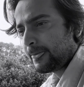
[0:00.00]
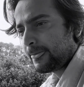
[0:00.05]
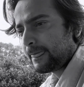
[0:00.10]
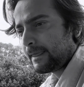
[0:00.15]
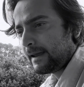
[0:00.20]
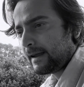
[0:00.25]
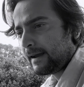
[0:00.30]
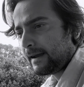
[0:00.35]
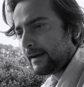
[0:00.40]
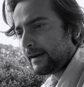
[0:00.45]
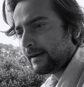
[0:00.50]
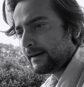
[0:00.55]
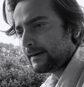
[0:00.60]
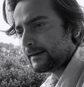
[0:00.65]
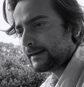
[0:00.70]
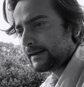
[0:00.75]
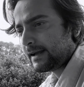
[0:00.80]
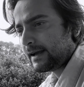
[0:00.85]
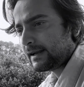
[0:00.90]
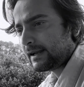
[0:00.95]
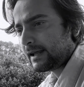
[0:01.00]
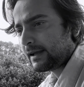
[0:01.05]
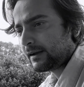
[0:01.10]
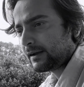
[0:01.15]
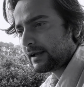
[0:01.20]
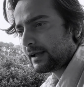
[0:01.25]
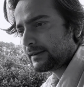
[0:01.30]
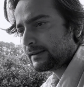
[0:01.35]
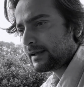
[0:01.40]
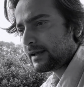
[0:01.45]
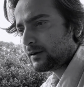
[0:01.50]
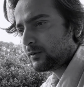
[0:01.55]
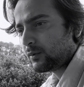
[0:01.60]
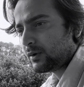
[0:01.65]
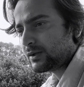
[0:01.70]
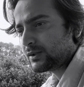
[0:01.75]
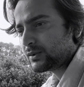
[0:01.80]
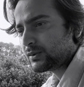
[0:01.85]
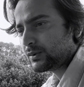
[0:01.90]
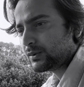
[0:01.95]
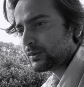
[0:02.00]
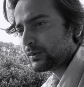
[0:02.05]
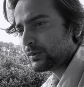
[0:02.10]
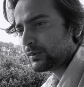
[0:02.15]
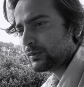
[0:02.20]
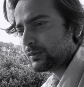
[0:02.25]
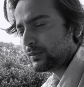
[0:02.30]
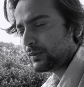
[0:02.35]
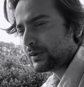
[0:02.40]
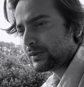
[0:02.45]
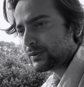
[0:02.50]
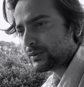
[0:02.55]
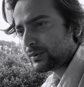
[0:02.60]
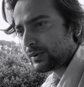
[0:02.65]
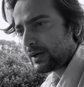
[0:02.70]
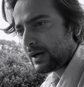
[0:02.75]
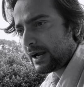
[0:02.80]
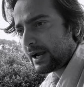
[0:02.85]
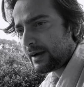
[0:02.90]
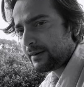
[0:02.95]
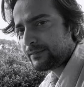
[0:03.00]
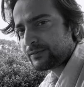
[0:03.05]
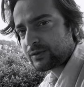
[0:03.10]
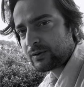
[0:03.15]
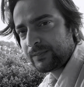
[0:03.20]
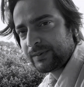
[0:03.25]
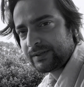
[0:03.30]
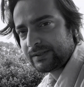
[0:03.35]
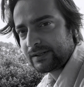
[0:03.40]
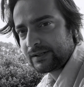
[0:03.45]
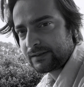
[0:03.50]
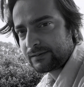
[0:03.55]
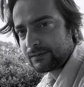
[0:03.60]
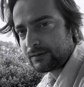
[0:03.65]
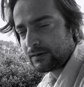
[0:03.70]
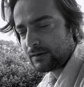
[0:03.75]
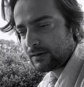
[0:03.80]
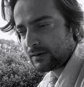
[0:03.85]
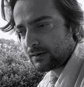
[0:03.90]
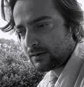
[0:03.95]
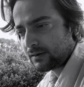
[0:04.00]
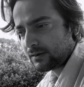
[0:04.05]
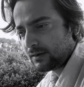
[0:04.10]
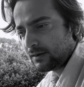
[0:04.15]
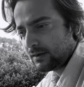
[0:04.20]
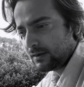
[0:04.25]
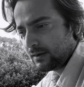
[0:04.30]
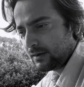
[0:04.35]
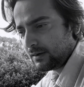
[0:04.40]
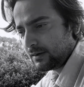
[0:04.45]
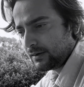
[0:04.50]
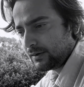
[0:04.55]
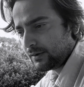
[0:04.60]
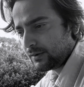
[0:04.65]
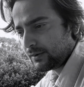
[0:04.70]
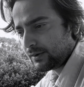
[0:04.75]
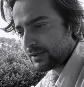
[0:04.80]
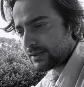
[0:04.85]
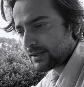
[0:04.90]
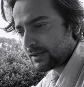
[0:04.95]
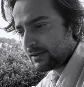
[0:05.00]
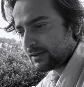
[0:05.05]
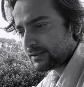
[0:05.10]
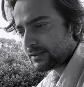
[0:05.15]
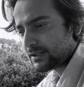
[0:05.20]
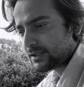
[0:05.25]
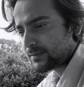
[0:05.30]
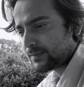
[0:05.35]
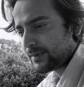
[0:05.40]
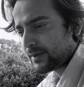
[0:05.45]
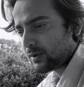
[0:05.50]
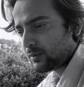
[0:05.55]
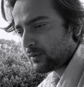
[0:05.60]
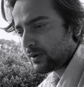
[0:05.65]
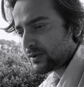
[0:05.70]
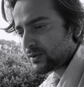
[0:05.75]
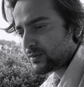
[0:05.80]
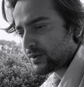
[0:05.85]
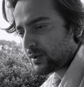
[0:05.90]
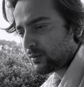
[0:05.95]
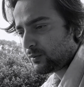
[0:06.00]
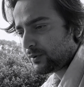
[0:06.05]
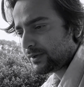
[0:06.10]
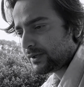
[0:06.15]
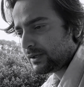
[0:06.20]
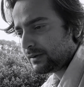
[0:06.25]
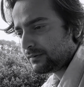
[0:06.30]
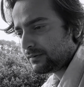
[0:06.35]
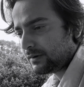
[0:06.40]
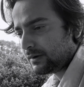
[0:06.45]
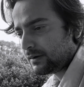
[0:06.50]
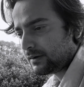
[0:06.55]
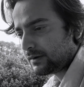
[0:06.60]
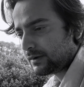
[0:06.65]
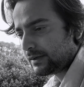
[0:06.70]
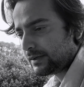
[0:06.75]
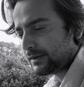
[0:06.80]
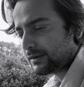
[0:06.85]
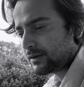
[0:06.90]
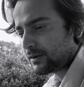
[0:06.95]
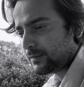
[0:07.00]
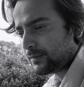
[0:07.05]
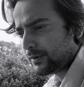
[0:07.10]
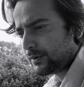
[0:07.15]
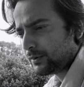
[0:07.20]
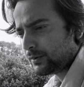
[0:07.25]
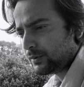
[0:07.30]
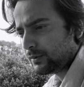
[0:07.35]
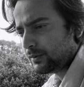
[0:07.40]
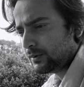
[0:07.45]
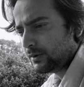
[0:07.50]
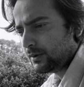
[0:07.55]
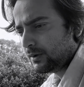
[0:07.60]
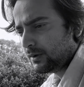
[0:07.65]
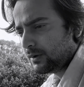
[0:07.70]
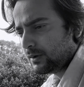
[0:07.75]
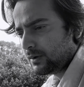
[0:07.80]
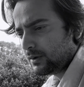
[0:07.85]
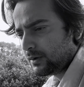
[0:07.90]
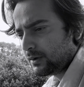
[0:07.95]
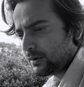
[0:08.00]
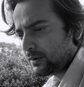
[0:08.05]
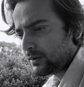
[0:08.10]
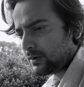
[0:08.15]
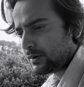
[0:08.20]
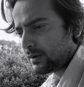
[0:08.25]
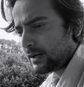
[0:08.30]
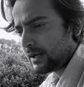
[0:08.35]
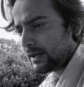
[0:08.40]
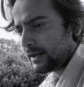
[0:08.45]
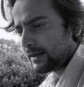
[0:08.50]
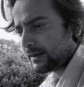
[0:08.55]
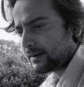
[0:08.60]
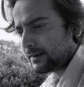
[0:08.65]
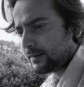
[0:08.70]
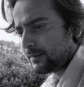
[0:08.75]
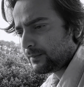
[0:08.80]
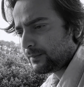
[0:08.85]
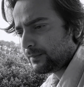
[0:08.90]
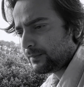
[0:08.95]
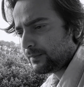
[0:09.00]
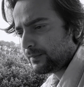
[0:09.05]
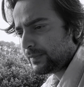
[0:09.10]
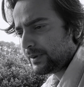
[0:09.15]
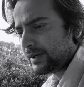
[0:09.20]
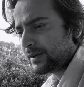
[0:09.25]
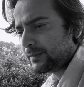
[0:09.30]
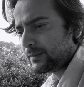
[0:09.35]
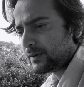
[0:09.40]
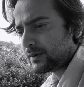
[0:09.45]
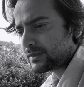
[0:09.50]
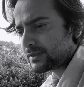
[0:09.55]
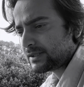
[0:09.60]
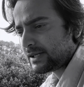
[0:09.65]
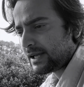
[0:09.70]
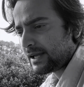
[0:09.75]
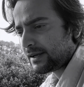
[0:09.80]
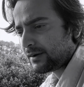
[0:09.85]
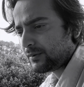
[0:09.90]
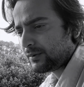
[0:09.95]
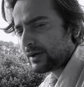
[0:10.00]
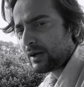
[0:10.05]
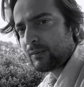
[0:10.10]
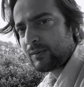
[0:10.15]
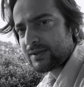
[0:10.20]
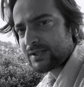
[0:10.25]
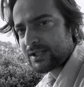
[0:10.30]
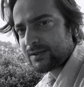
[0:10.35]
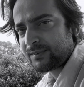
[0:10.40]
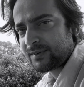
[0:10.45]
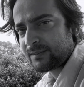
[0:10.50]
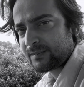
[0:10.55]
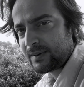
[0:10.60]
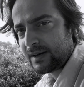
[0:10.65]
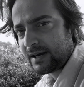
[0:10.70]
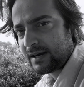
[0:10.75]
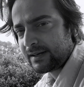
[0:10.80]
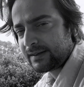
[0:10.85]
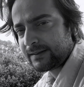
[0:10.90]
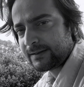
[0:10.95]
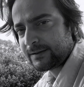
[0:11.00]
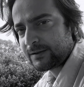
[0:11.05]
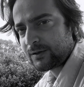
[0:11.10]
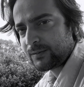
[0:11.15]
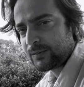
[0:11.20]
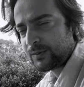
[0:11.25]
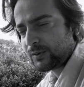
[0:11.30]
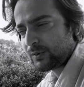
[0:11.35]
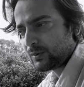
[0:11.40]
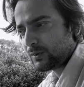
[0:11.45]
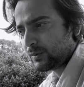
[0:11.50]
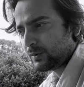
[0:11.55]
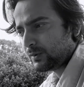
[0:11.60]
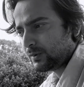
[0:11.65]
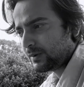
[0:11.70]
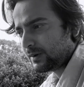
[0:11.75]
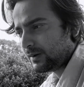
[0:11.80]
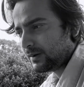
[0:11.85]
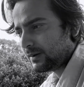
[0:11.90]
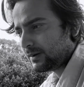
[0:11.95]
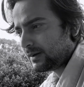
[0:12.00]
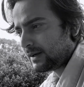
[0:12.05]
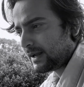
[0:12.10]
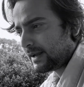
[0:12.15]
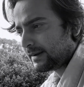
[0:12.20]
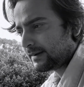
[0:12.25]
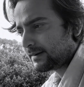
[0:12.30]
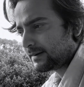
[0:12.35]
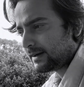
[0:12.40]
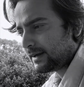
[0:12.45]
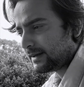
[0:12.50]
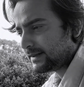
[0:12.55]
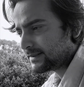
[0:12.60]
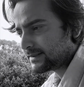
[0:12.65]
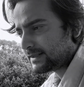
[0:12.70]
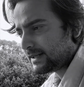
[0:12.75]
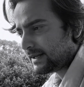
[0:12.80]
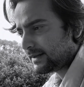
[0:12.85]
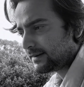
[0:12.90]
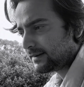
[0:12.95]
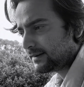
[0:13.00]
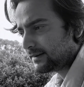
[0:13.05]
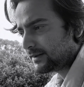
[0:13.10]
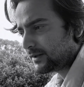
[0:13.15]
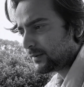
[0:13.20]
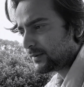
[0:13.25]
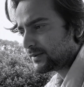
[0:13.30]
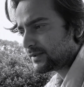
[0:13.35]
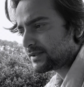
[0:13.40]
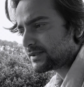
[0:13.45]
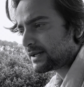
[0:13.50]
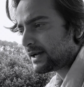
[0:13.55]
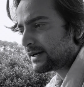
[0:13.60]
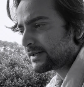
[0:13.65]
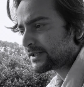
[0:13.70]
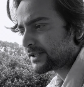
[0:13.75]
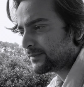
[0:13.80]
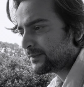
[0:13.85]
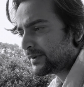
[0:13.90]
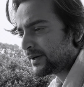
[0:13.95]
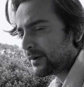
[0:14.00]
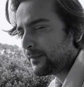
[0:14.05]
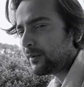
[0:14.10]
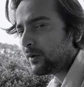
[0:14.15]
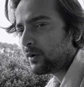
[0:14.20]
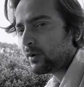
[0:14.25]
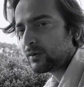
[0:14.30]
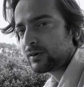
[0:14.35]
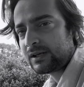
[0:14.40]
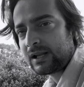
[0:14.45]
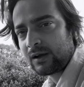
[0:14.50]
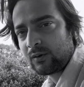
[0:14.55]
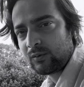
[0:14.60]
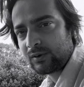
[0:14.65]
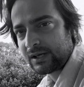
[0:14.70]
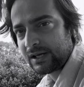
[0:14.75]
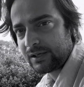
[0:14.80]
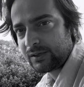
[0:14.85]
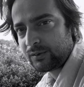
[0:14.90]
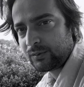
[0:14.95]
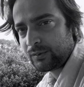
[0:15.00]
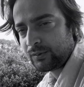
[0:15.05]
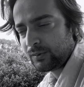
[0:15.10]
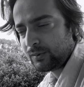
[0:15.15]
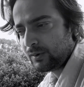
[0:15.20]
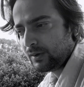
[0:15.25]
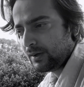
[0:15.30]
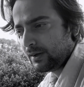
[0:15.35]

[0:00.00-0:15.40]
And yeah, like, and then once you have submitted for your skill assessment, once you are waiting for interview, you know, like pretty much like when I was giving my interview, like guys, like they were just asking me about like what I do.